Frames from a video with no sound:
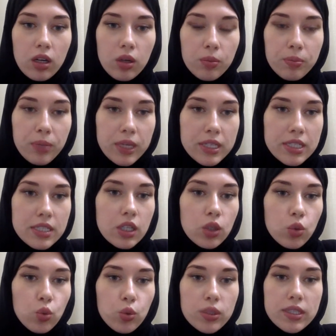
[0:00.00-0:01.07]

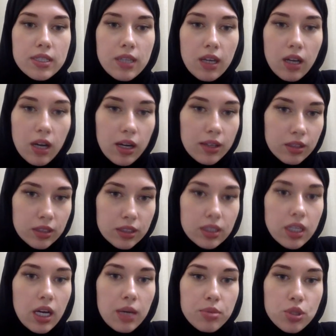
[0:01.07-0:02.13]
proceed with the other
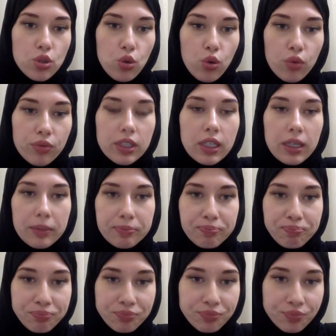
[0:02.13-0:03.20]
types of the
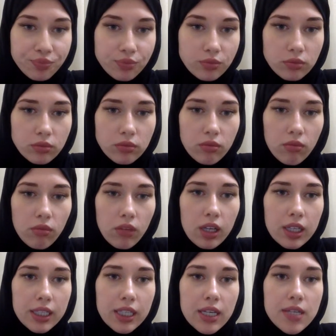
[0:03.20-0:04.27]

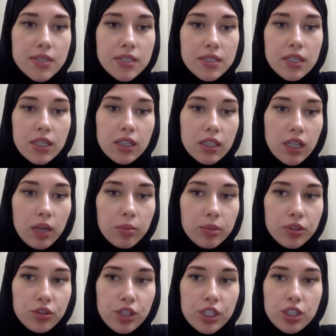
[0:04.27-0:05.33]
cases in the
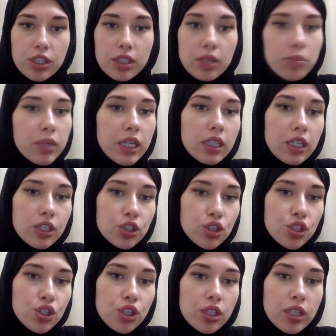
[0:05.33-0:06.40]
arbitration. The main
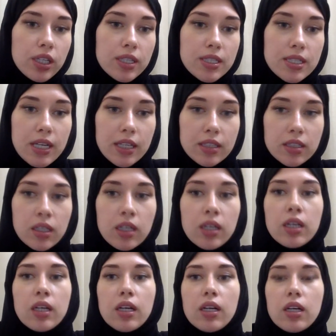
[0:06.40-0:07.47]
condition is that
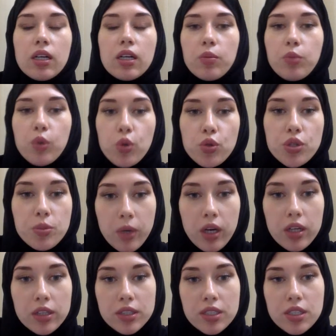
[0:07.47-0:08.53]
both
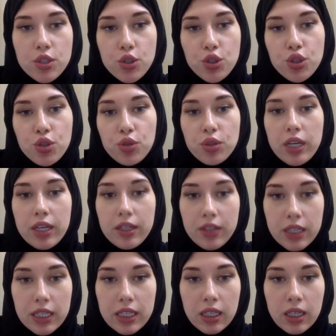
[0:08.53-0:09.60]
parties should
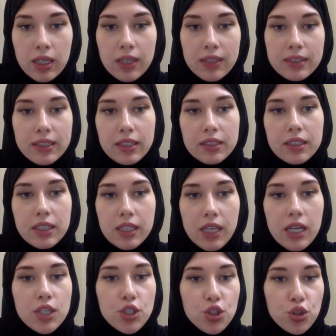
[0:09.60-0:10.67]
agree that the
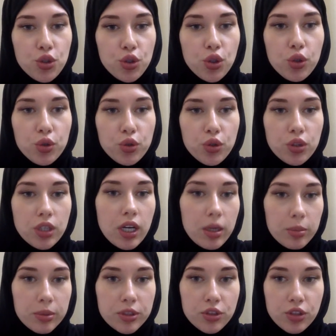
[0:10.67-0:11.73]
case should go to the
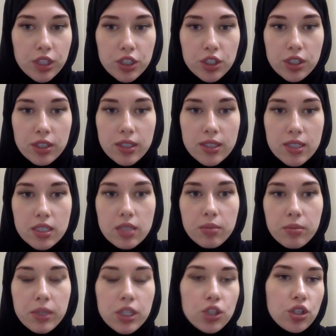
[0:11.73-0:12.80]
arbitration. This is the
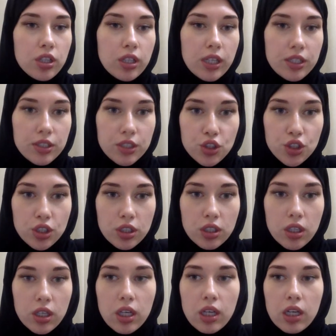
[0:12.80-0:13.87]
major condition,
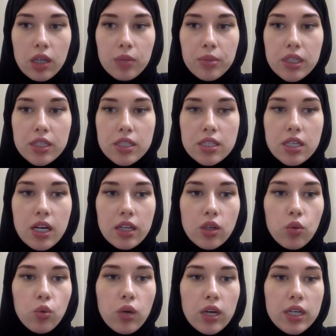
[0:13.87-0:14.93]
because
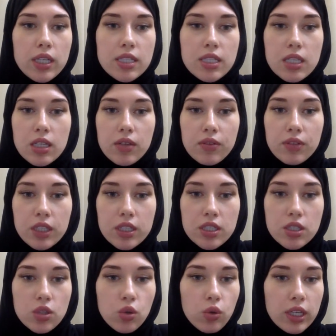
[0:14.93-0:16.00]
otherwise, if there is
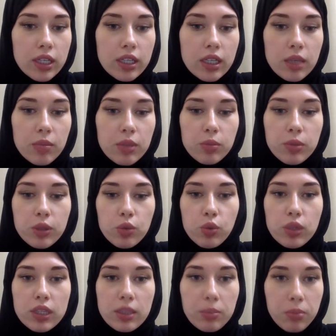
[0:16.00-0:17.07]
no agreement
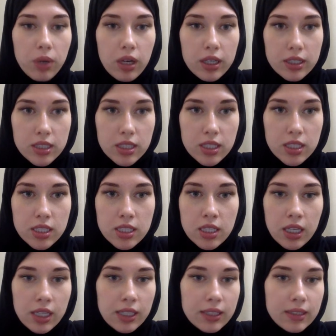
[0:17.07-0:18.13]
between the parties,
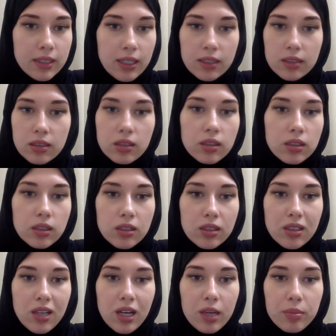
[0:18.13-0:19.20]
then
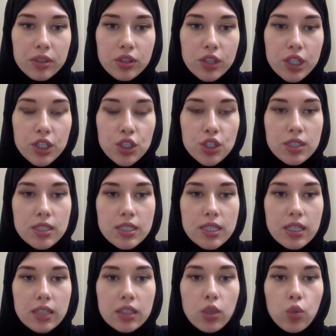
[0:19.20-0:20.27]
arbitration
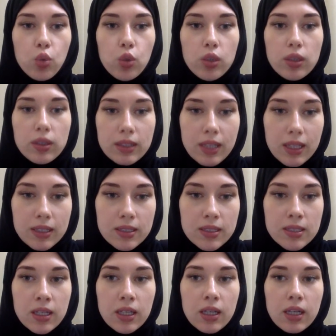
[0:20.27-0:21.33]
center will not
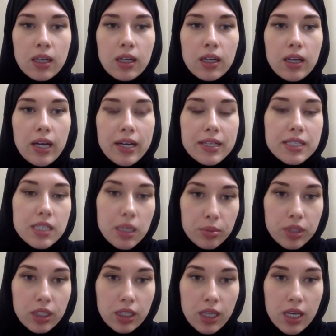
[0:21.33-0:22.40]

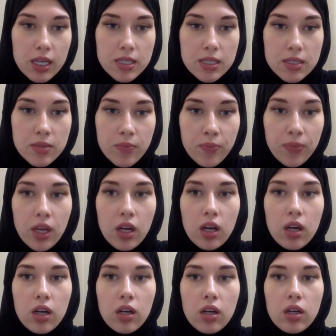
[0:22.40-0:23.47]
accept the case.
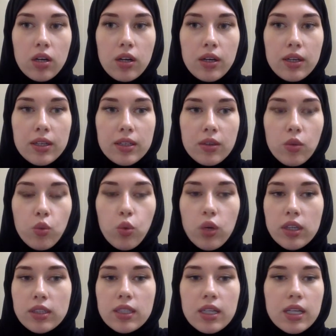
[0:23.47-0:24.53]

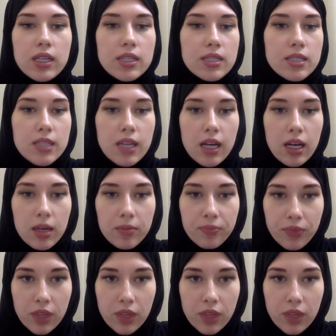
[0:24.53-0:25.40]
What is the